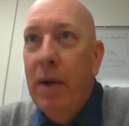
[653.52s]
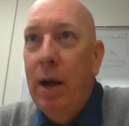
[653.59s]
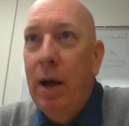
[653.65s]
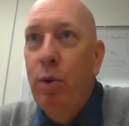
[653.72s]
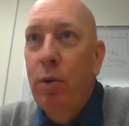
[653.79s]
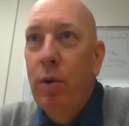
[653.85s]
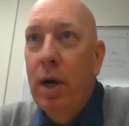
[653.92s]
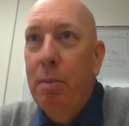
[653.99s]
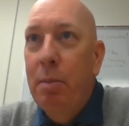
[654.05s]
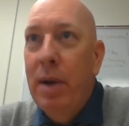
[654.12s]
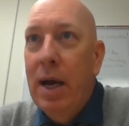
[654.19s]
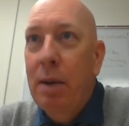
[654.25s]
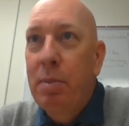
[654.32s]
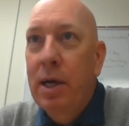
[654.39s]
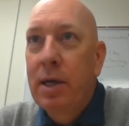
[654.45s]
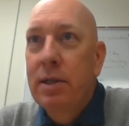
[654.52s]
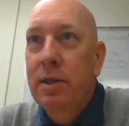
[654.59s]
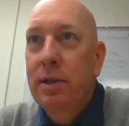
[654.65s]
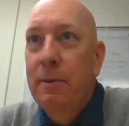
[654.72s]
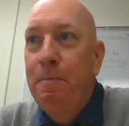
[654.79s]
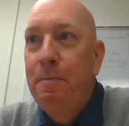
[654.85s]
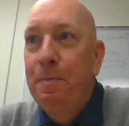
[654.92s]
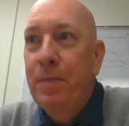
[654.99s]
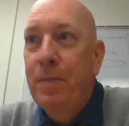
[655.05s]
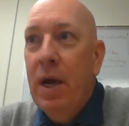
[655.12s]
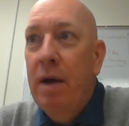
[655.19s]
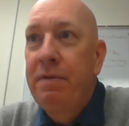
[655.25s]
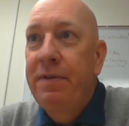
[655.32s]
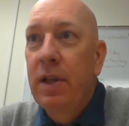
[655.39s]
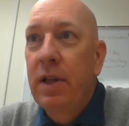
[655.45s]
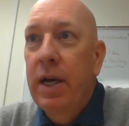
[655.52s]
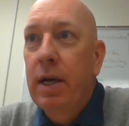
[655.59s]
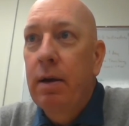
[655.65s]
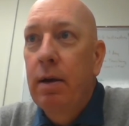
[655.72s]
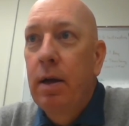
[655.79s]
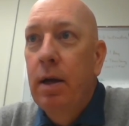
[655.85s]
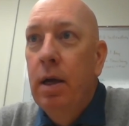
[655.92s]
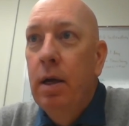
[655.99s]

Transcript: it back because I feel like